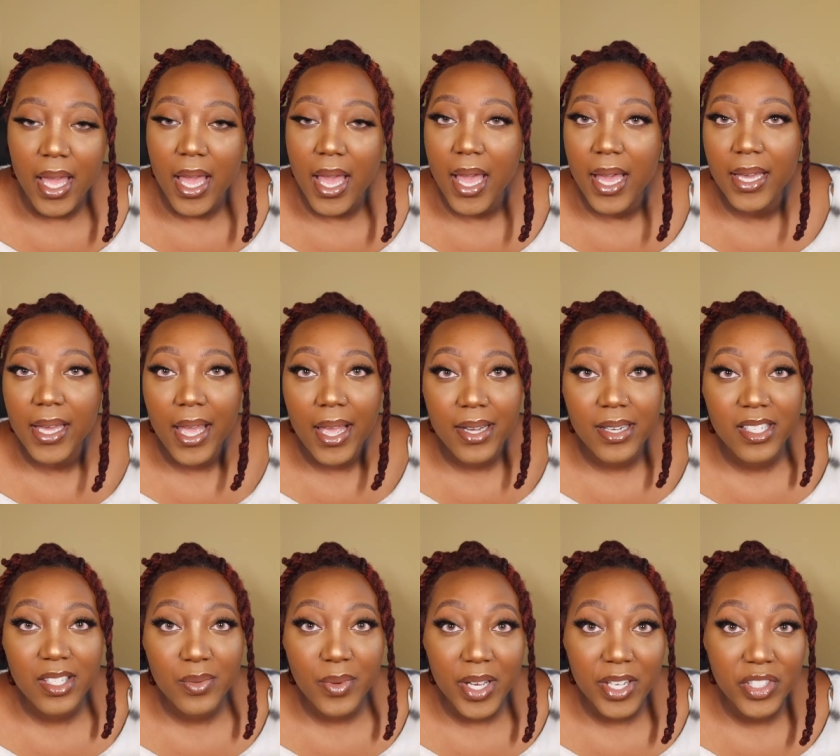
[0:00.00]
I got the
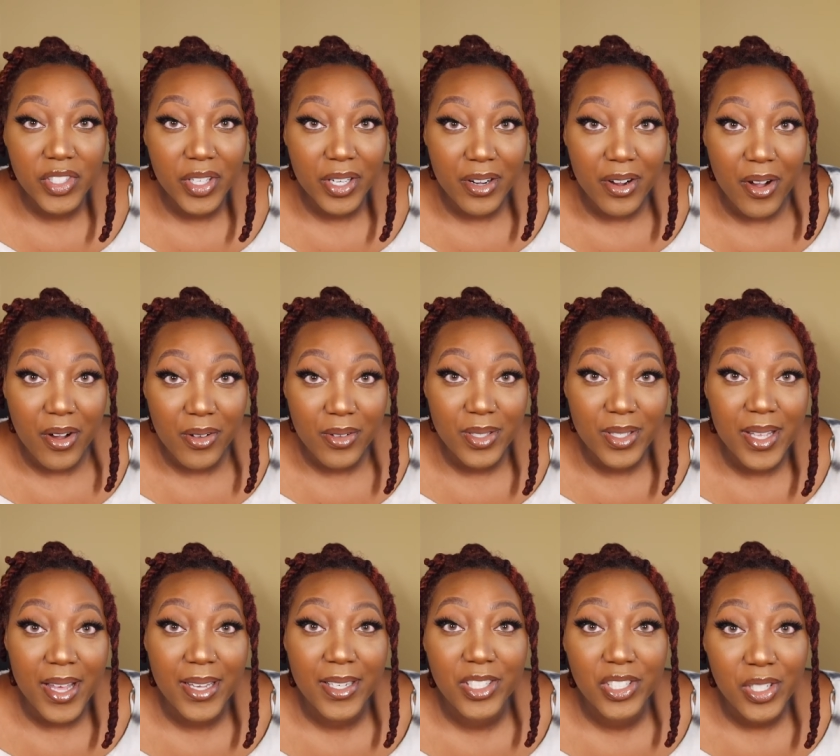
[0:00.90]
sweatshirt on
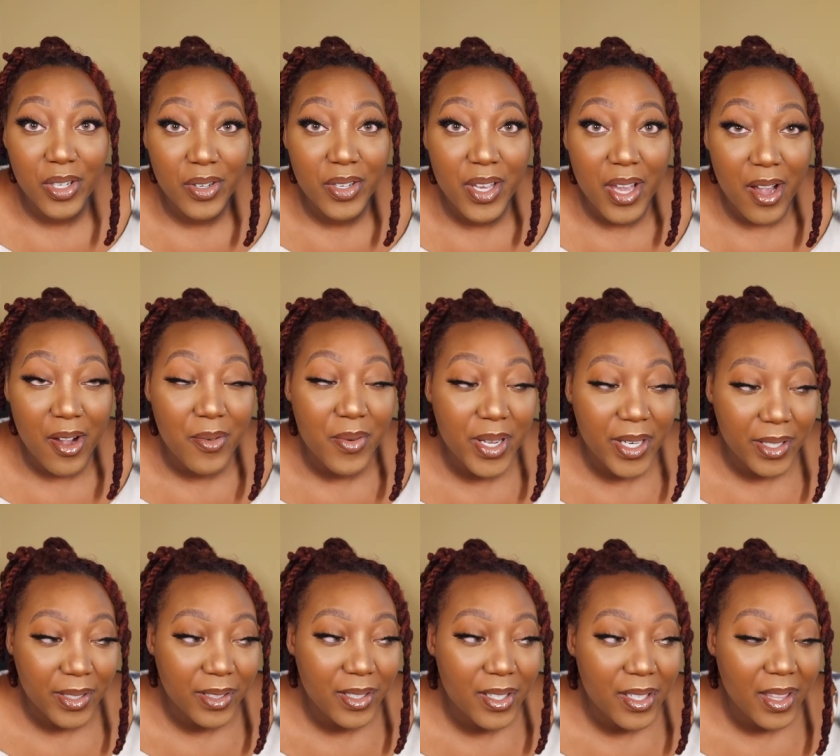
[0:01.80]
so I can show y'all what
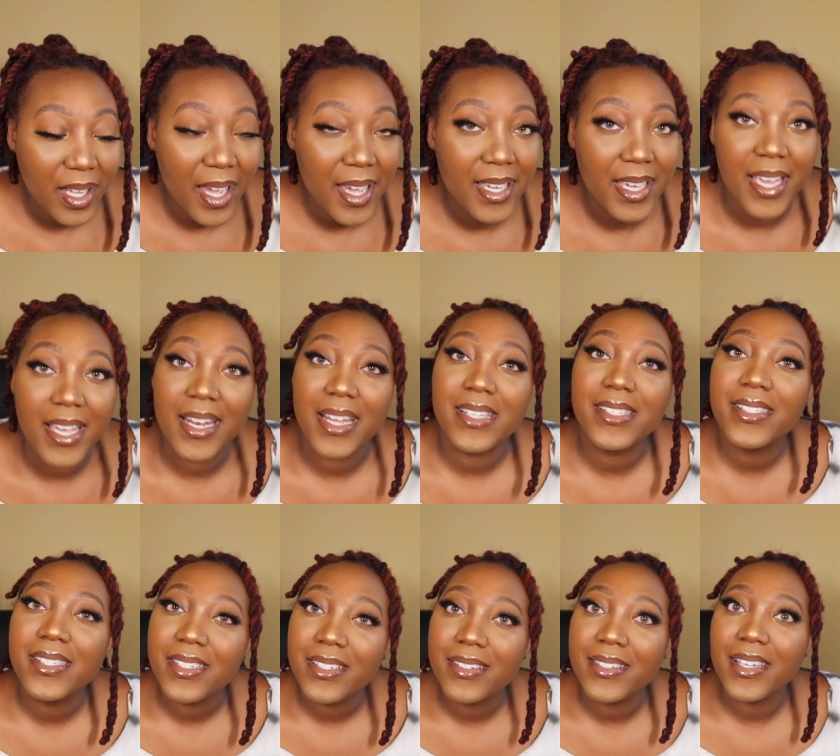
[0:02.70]
it looked like and I
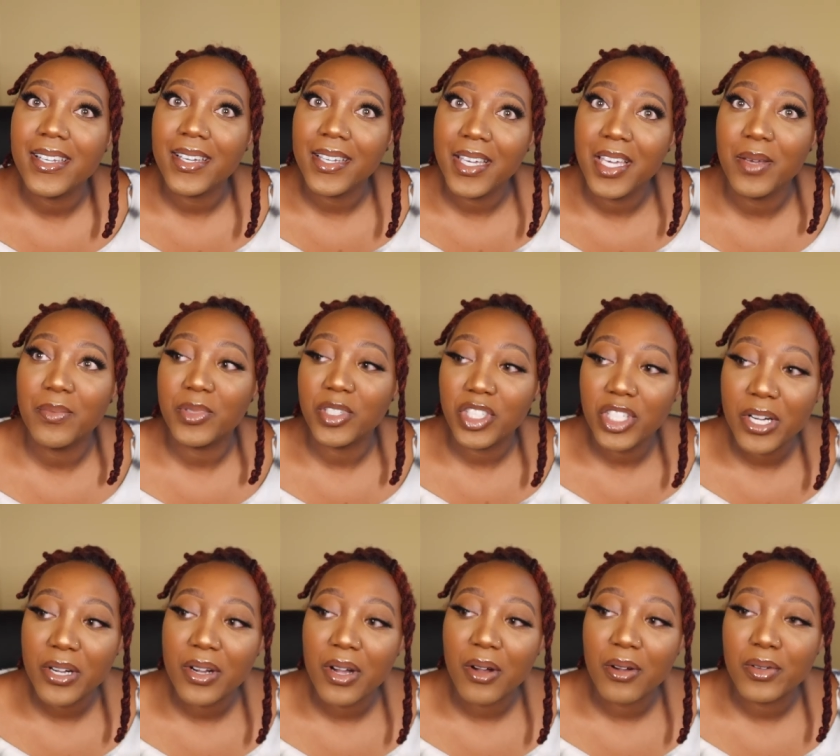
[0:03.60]
still need to keep the
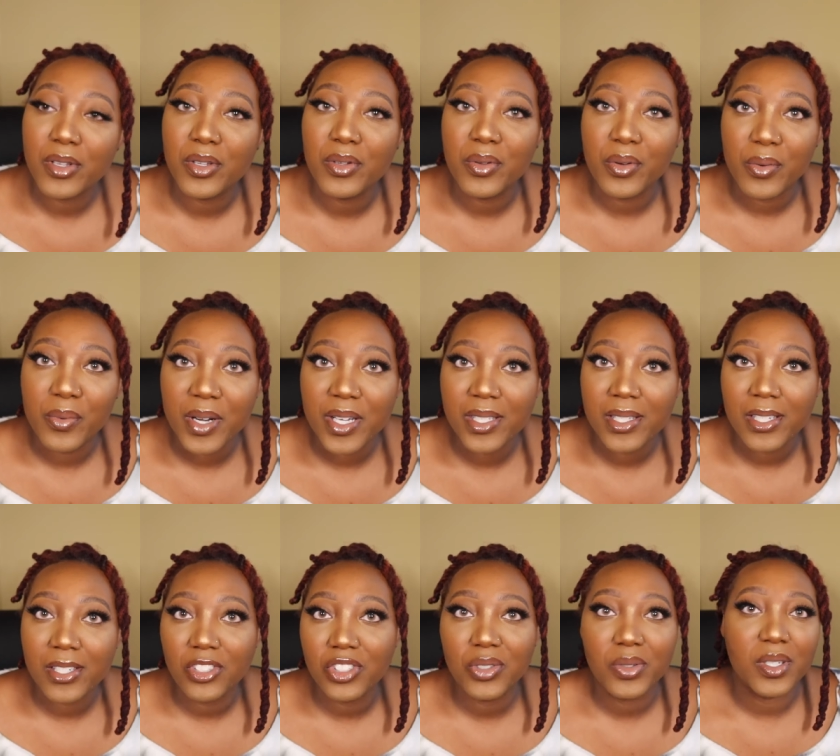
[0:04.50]
shirt on to do the rest
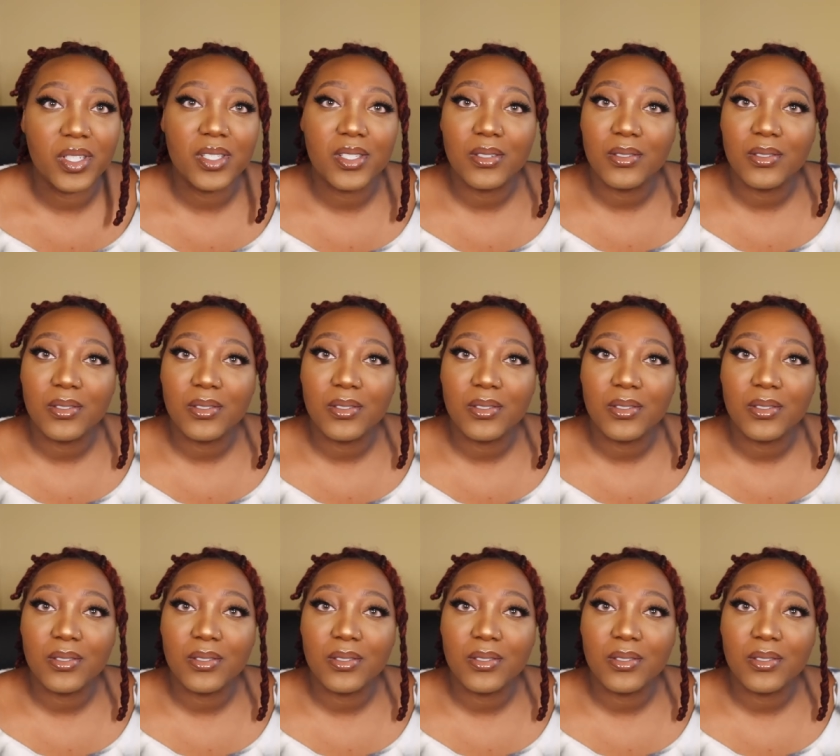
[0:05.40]
of the shorts.